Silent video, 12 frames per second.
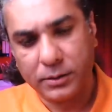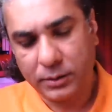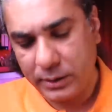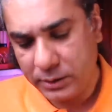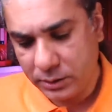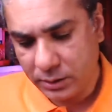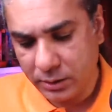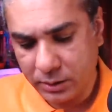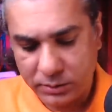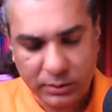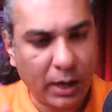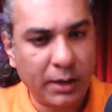So this
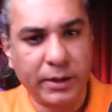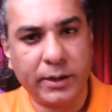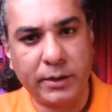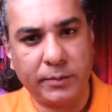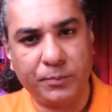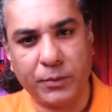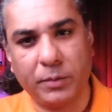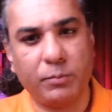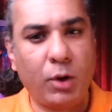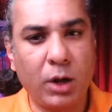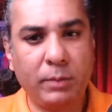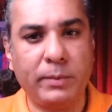uh, started, uh,
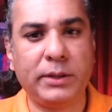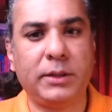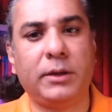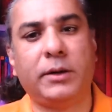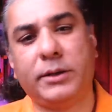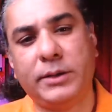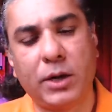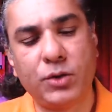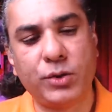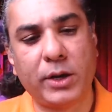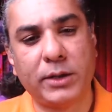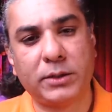Muhammad uh, Reza
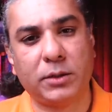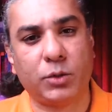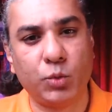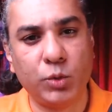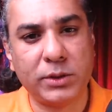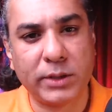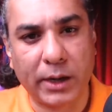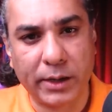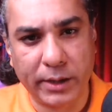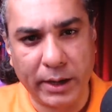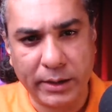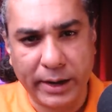Shah's rule
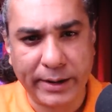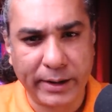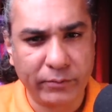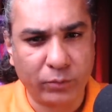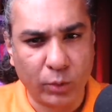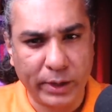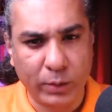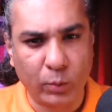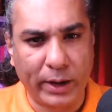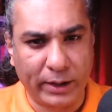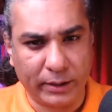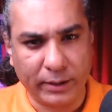started in
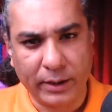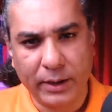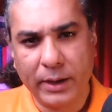1941.